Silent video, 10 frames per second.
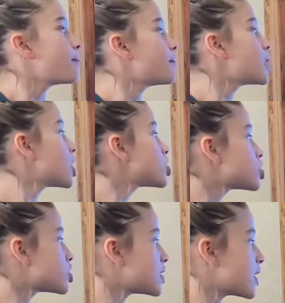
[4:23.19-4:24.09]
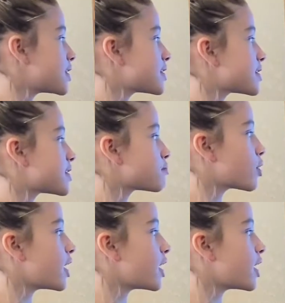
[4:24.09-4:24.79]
Plush, dense, springy,